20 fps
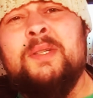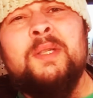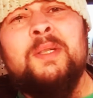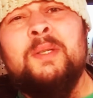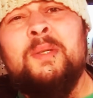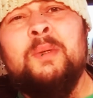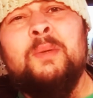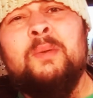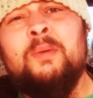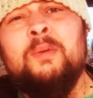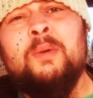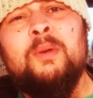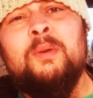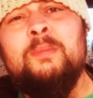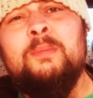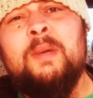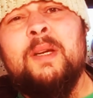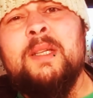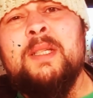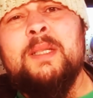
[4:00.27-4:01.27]
and tool
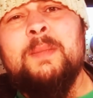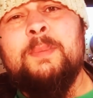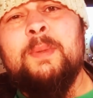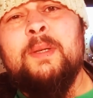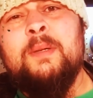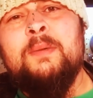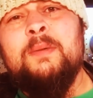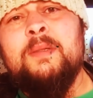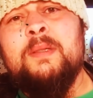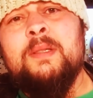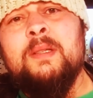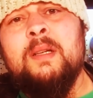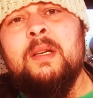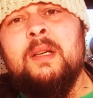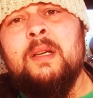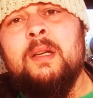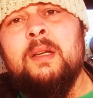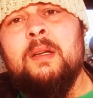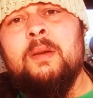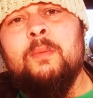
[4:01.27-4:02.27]
room, I suppose,
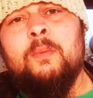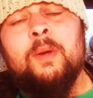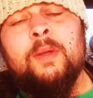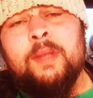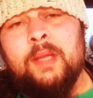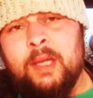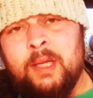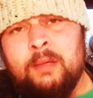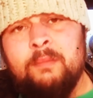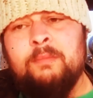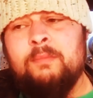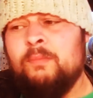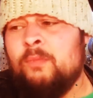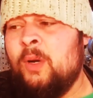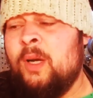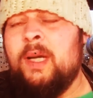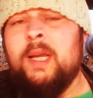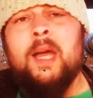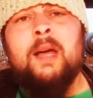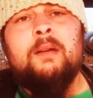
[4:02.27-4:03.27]
where they
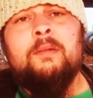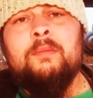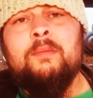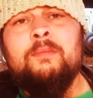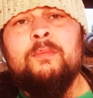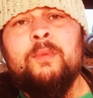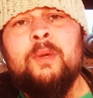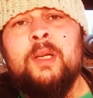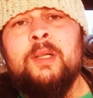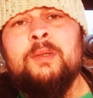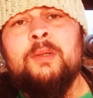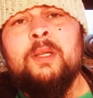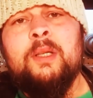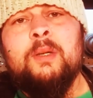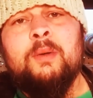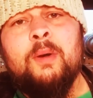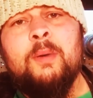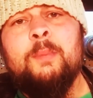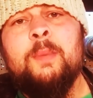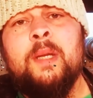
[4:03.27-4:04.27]
rent out rental
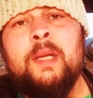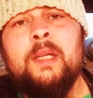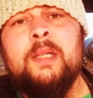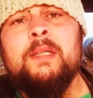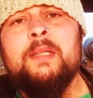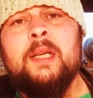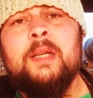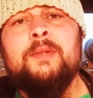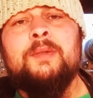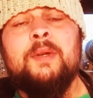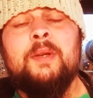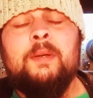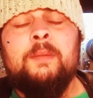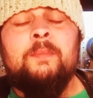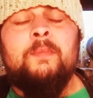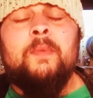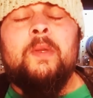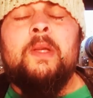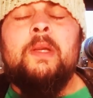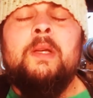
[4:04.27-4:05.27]
equipment, etc.
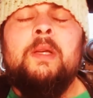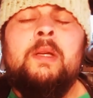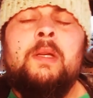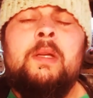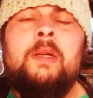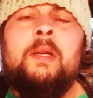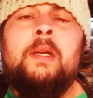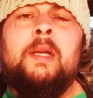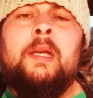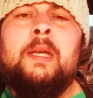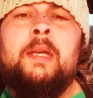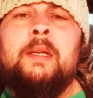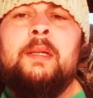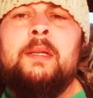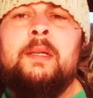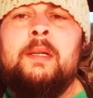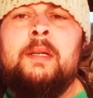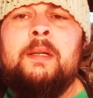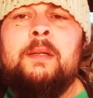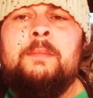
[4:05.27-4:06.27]
And
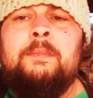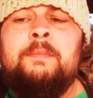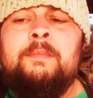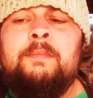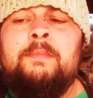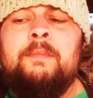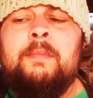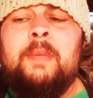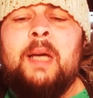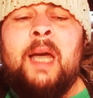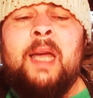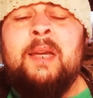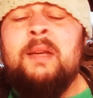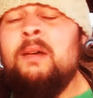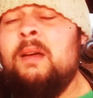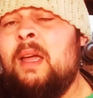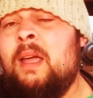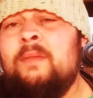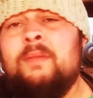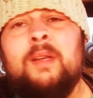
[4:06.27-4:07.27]
I
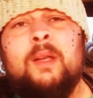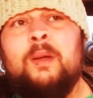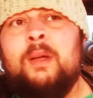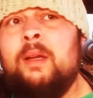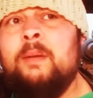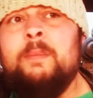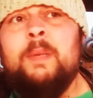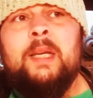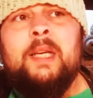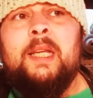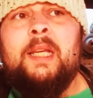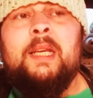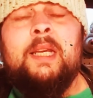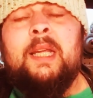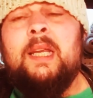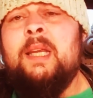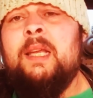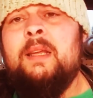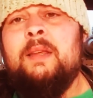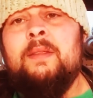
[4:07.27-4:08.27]
don't have a lot of money in
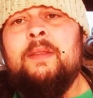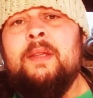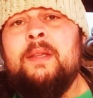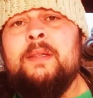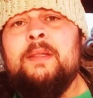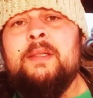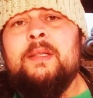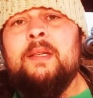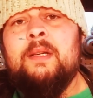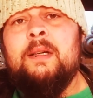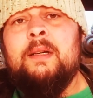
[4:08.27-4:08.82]
any of this,